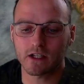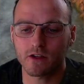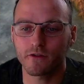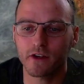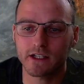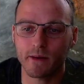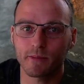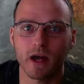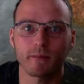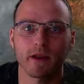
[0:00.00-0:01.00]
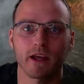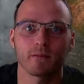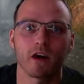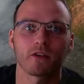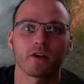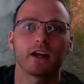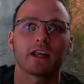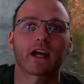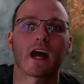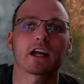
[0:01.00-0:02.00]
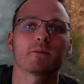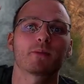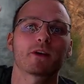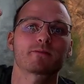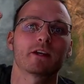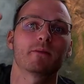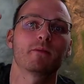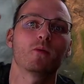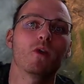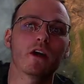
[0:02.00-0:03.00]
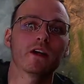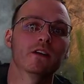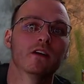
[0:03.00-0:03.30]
So for example, I'm playing Monk, right? Like, I can press my number 1,